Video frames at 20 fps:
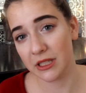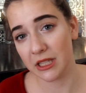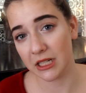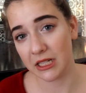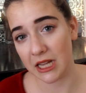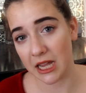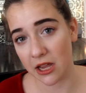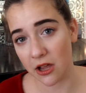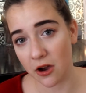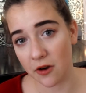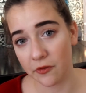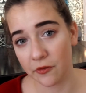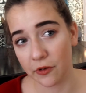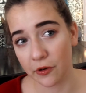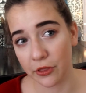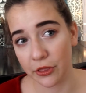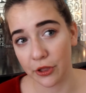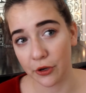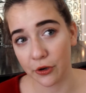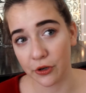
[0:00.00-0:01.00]
the day off
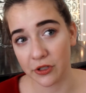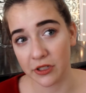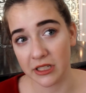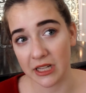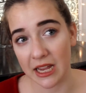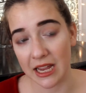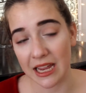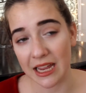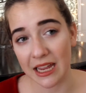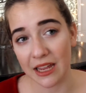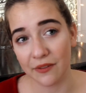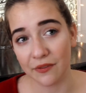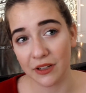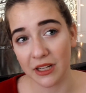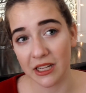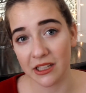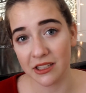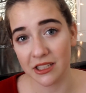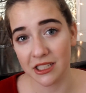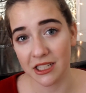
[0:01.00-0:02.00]
for Thursday if
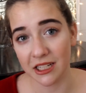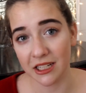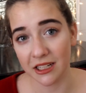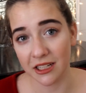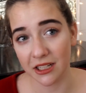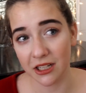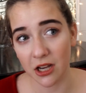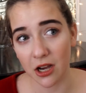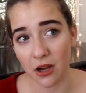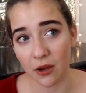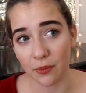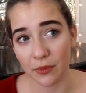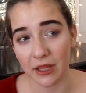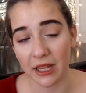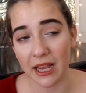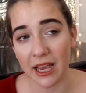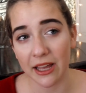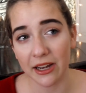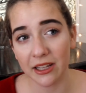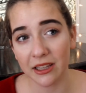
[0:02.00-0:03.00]
kids didn't come.
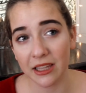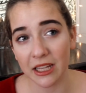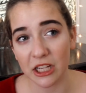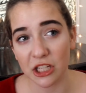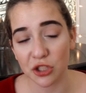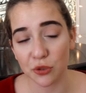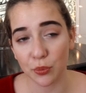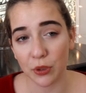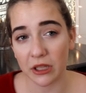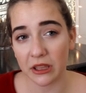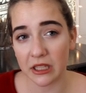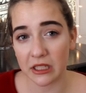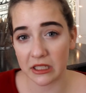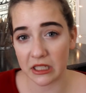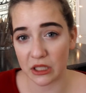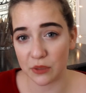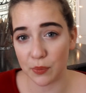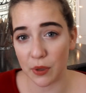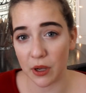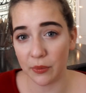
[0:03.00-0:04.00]
They hadn't like spread this
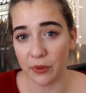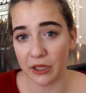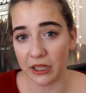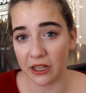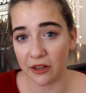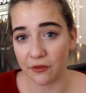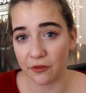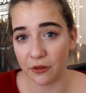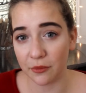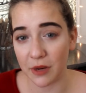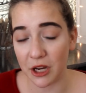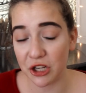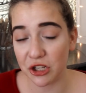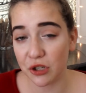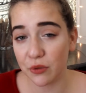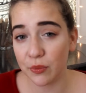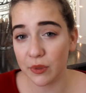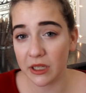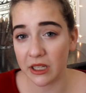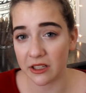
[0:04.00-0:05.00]
as public
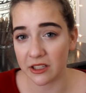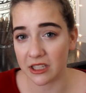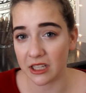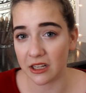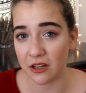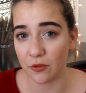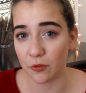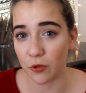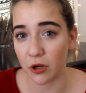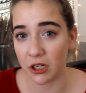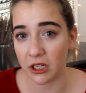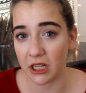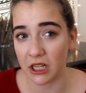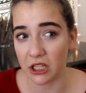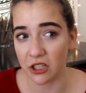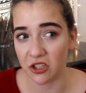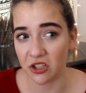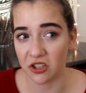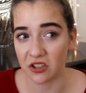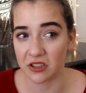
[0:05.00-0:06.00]
information because they didn't want
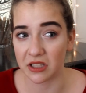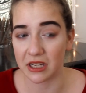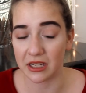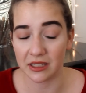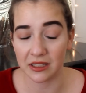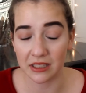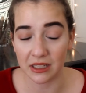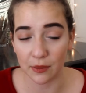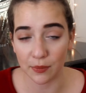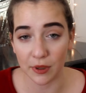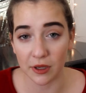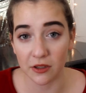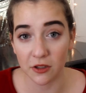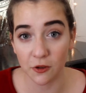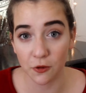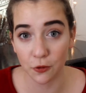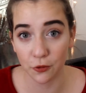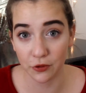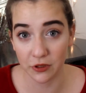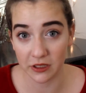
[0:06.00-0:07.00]
kids just like skipping
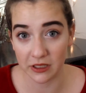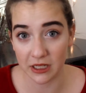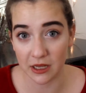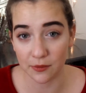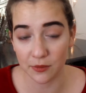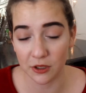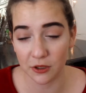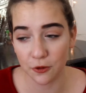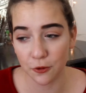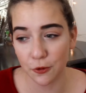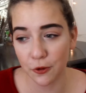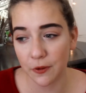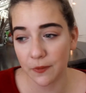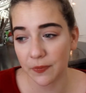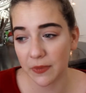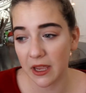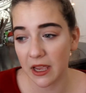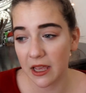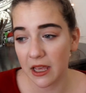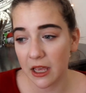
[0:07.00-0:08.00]
school to skip school.
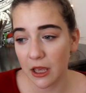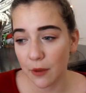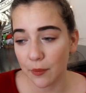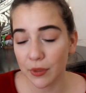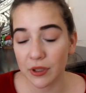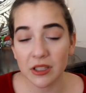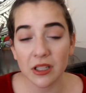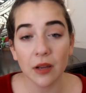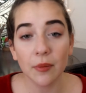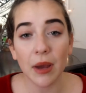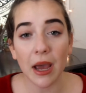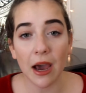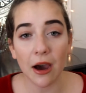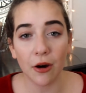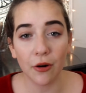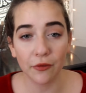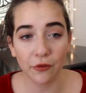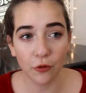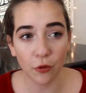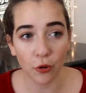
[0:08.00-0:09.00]
But
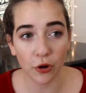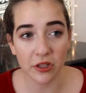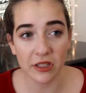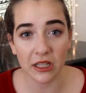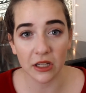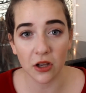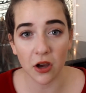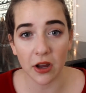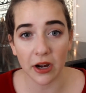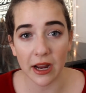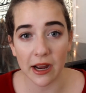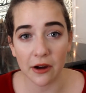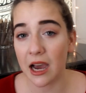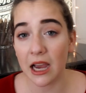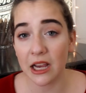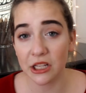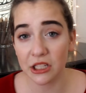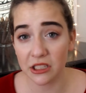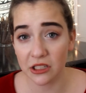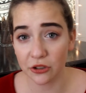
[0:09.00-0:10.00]
somehow, of course, it got out.
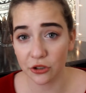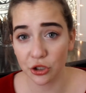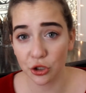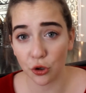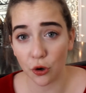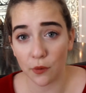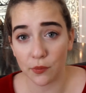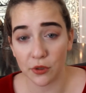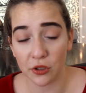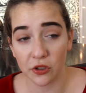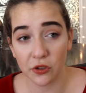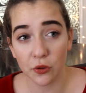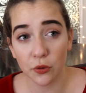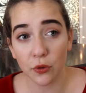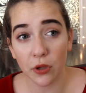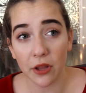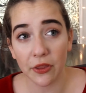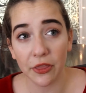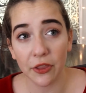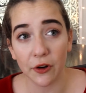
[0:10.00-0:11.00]
I still show up to school
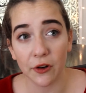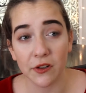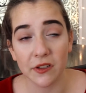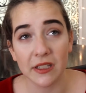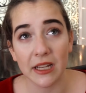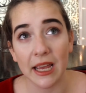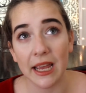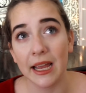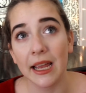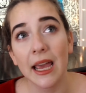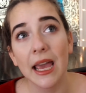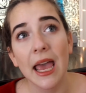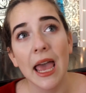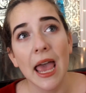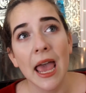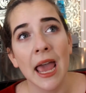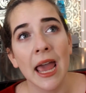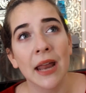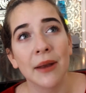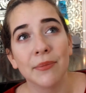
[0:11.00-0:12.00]
on Thursday,
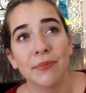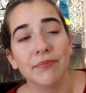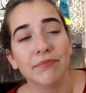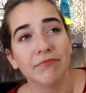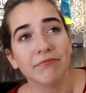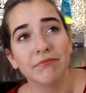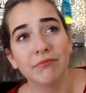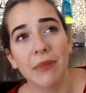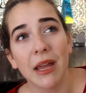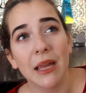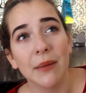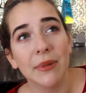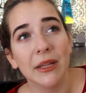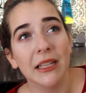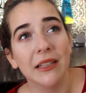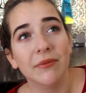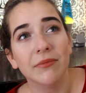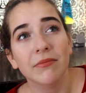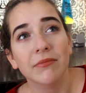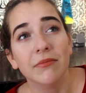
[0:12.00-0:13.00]
and
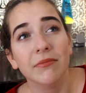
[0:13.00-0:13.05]
maybe